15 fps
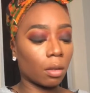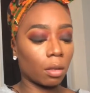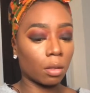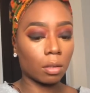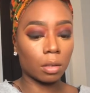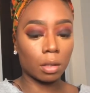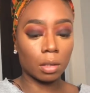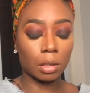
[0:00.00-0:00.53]

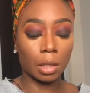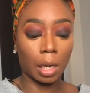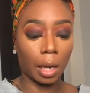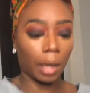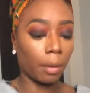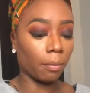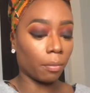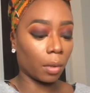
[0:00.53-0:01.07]
This is
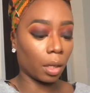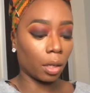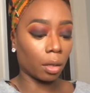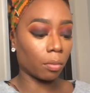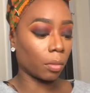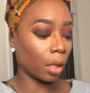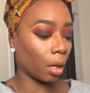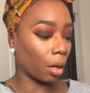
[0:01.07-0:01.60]
light
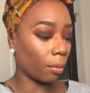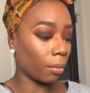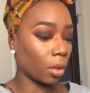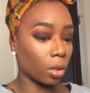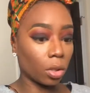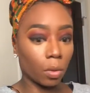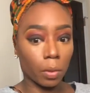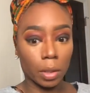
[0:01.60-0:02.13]
medium, the number
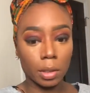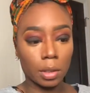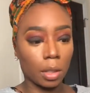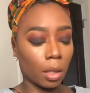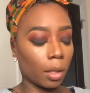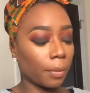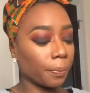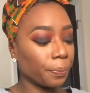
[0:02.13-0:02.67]

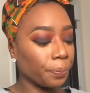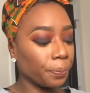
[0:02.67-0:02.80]
20.